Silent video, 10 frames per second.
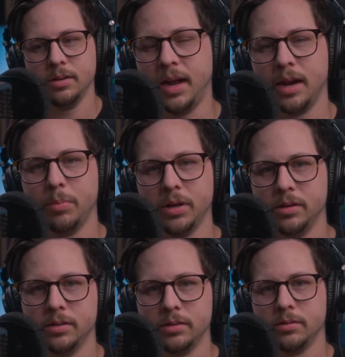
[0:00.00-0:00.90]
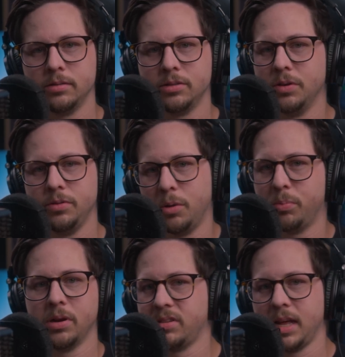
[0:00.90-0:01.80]
not a button, so don't
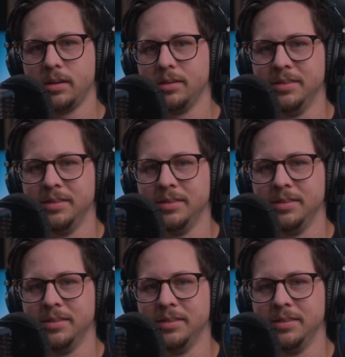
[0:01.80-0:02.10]
press that.